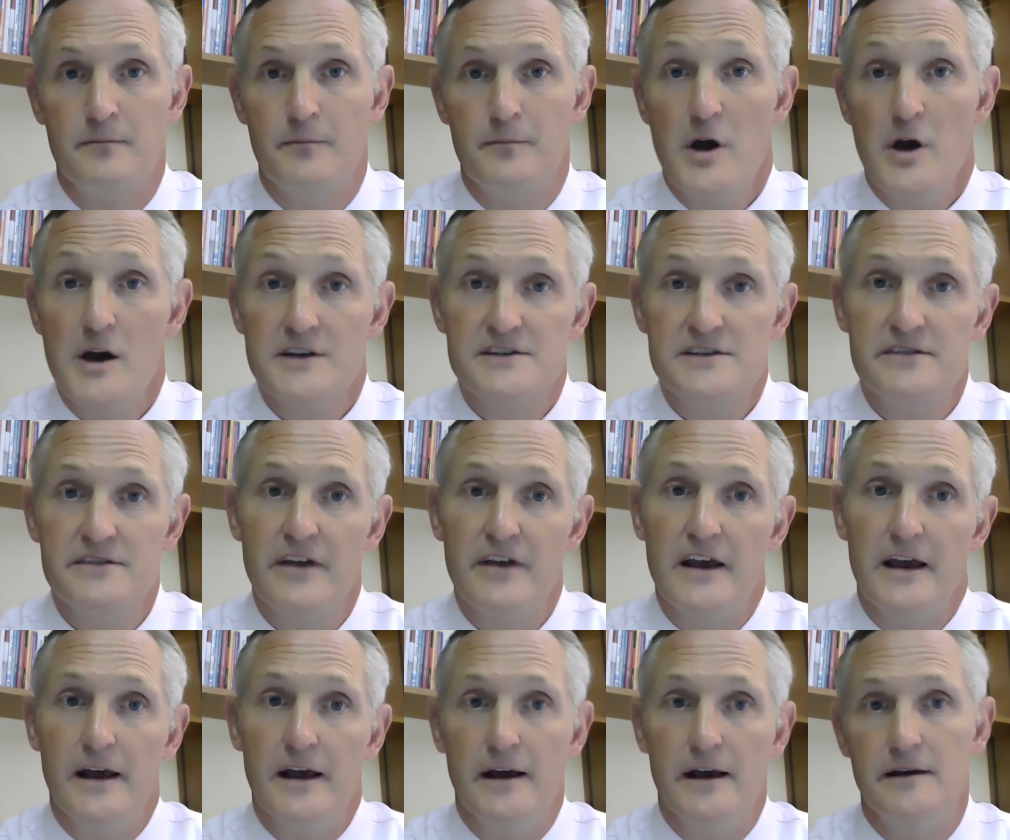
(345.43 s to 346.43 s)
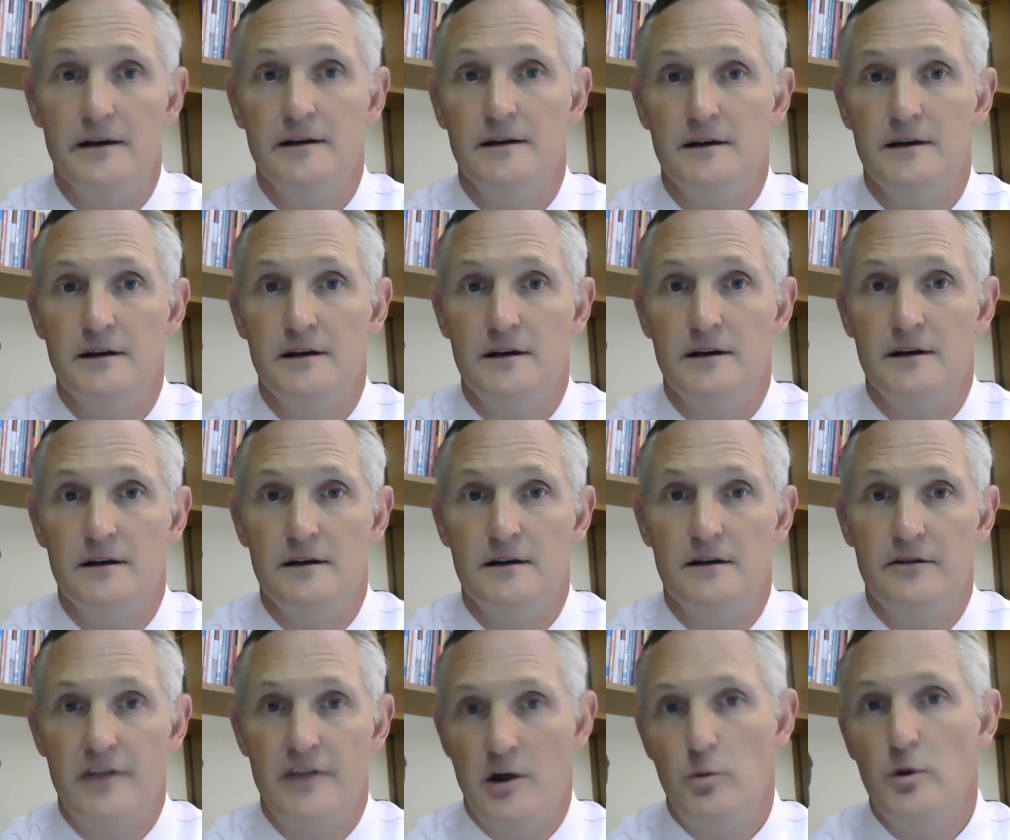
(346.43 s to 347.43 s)
Persevere.
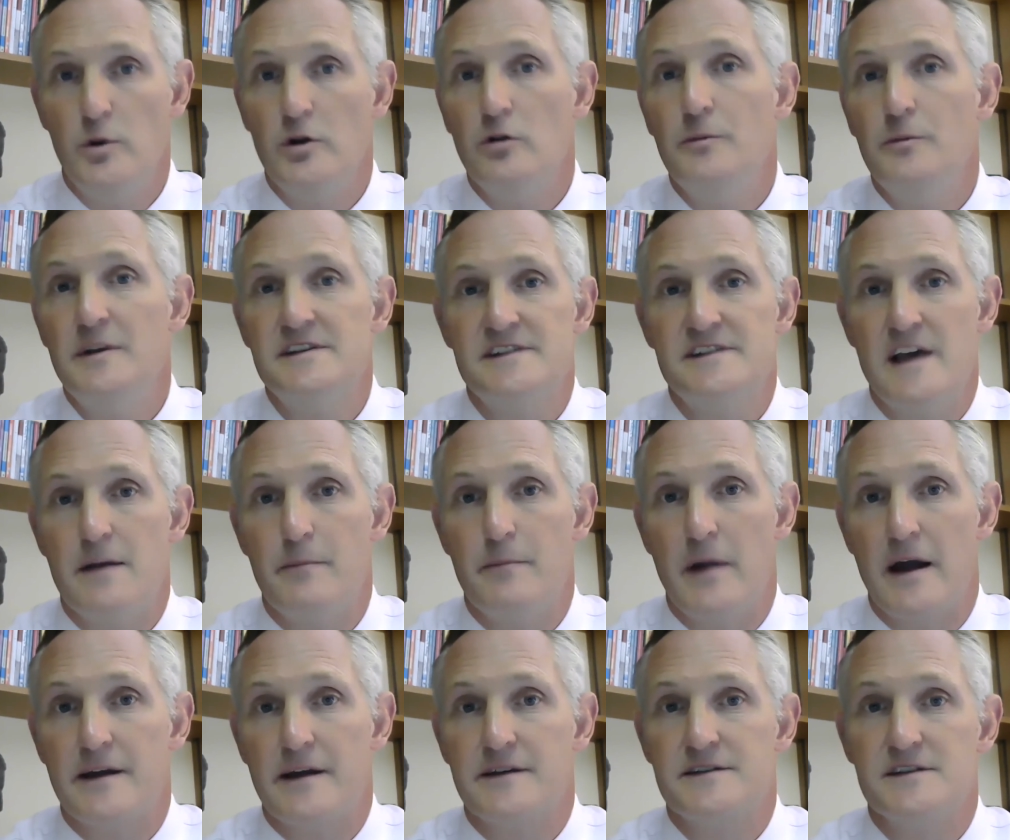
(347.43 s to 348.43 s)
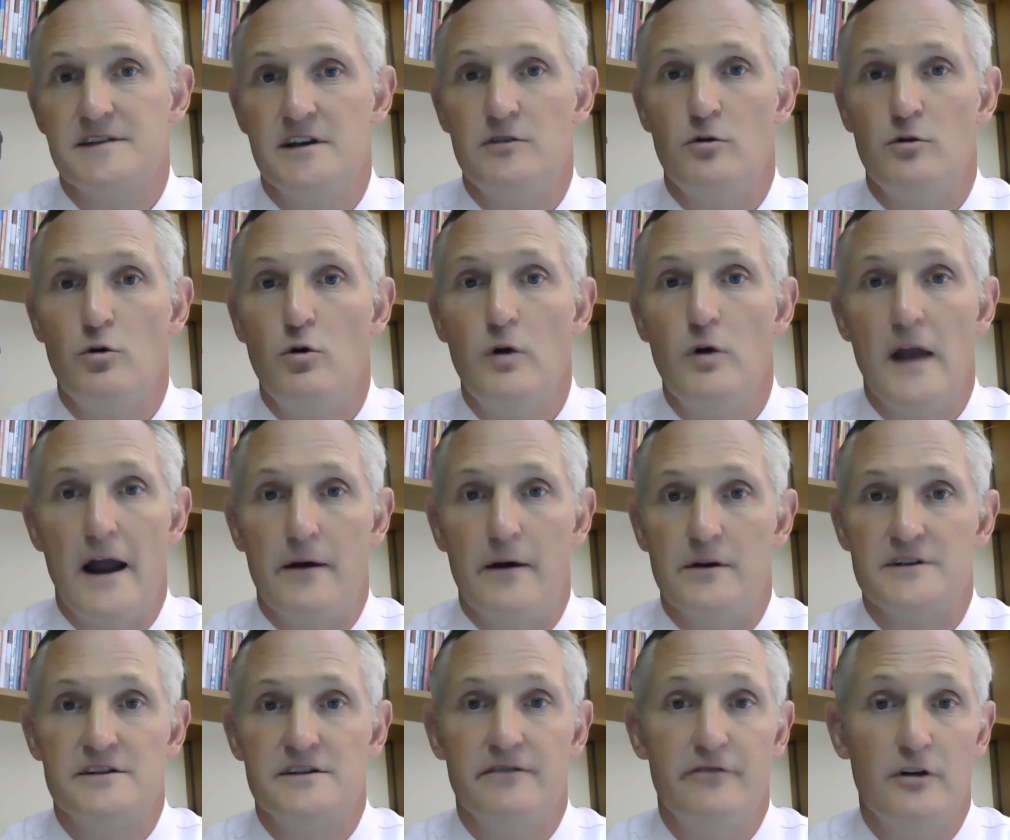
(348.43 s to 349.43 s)
There will be setbacks in all
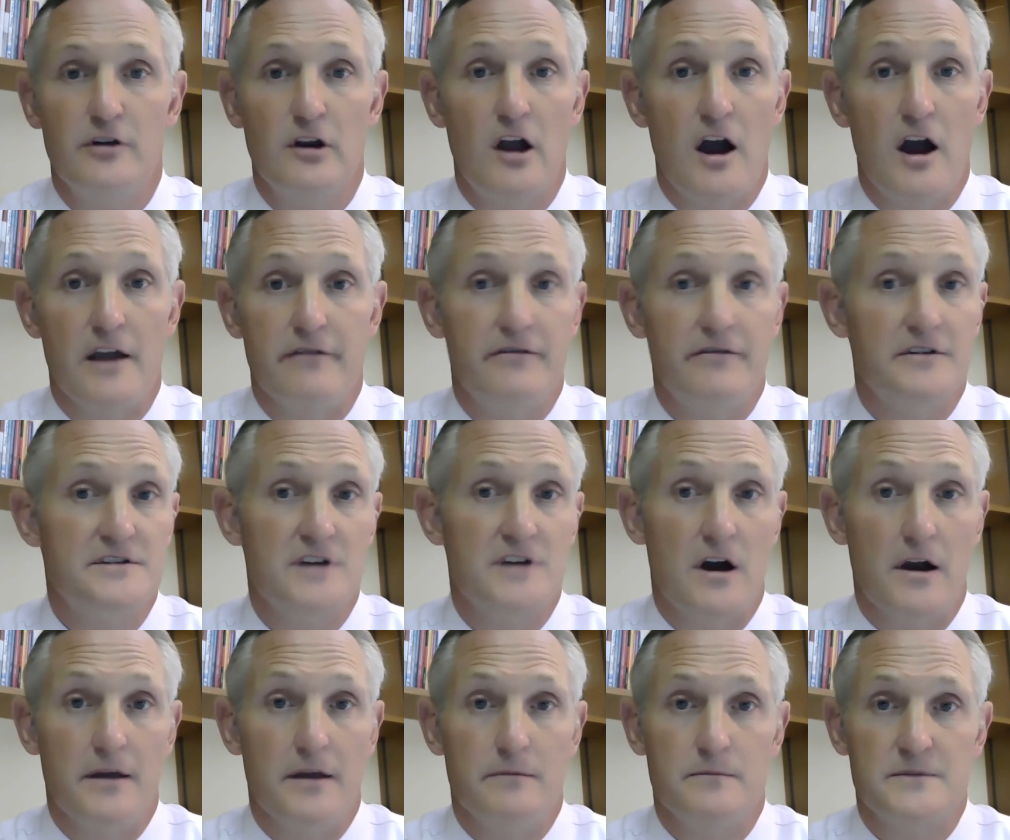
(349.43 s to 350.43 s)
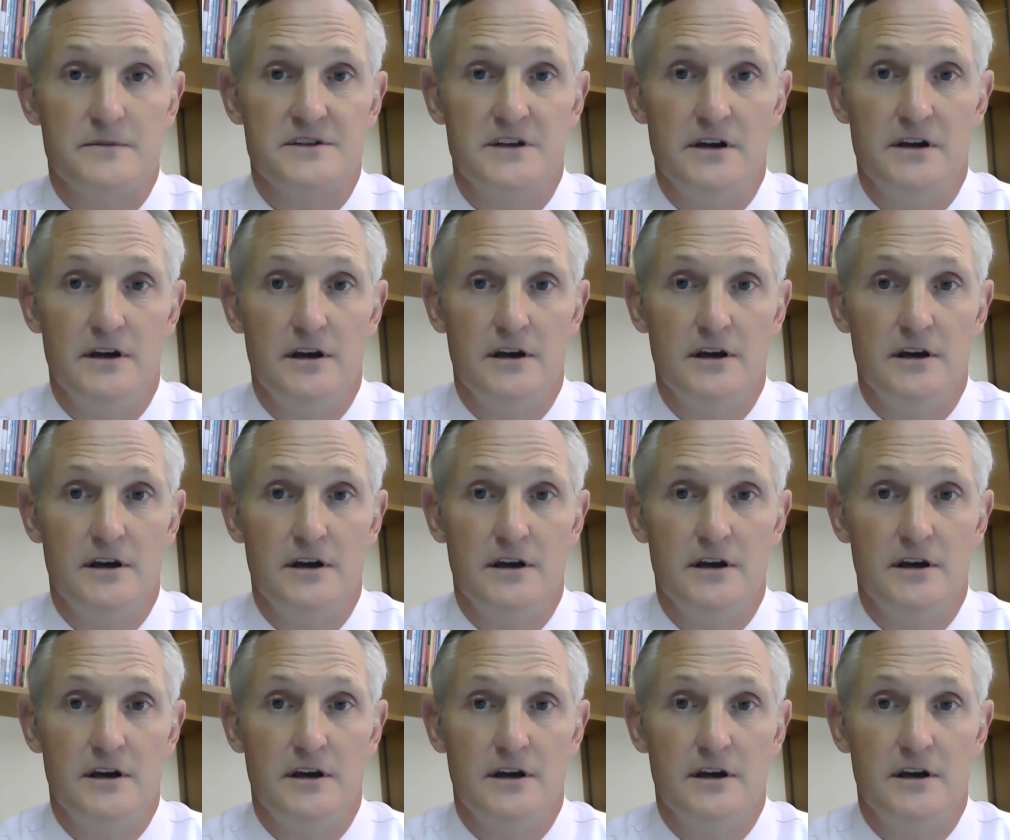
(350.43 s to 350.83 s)
areas of your life at times,